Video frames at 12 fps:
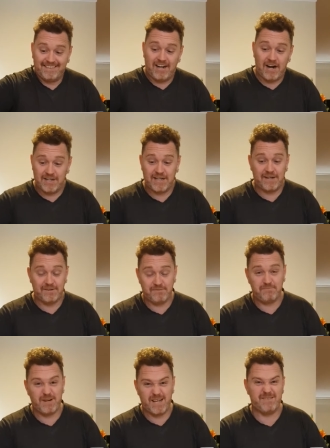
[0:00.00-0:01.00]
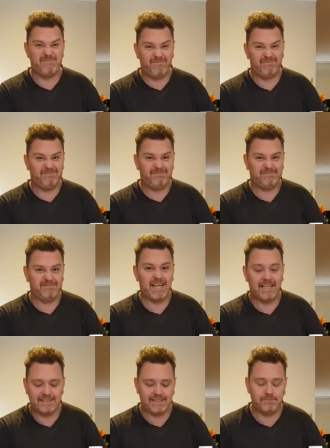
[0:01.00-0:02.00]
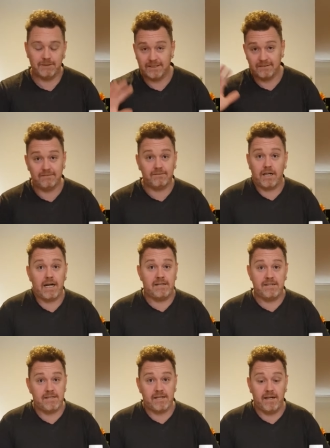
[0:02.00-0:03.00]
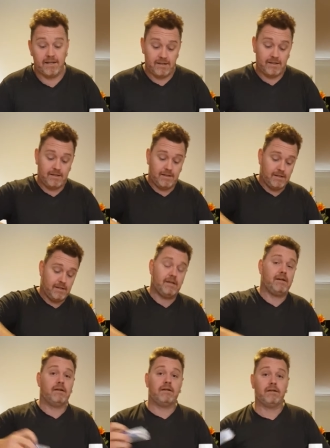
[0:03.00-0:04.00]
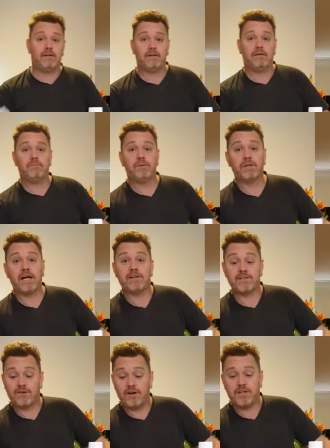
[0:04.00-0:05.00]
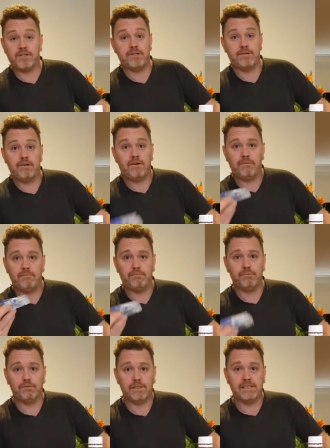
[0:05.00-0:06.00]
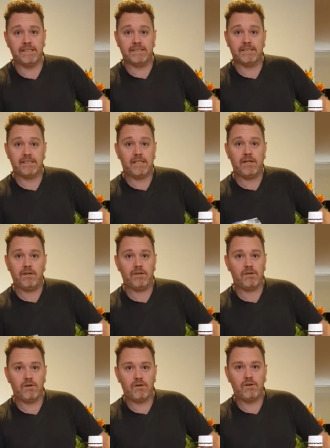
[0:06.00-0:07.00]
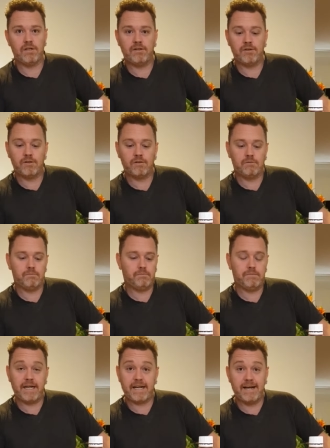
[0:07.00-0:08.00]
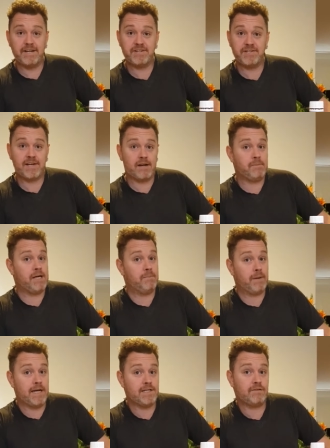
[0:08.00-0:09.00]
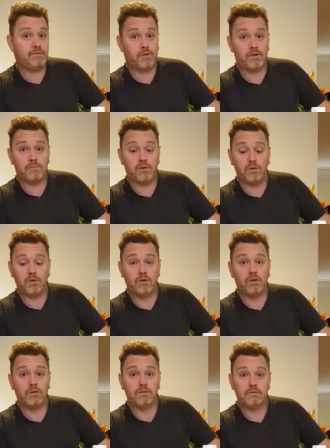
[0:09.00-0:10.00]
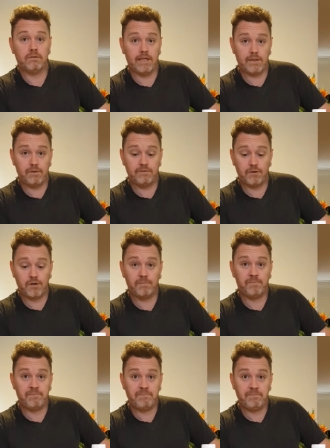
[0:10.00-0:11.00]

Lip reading: I know that was pretty nasty, but I had to say it. Pill cutters and crushers, brilliant. Not all your medications are going to be in paste form or liquid form.